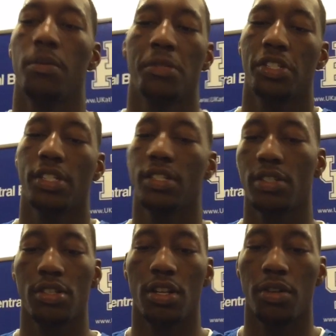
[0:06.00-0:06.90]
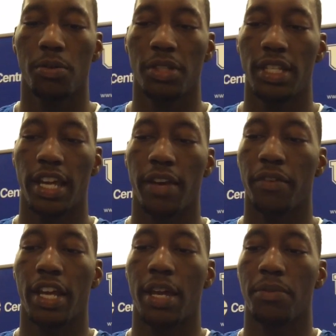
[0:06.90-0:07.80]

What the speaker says: It's just, you know, we take every game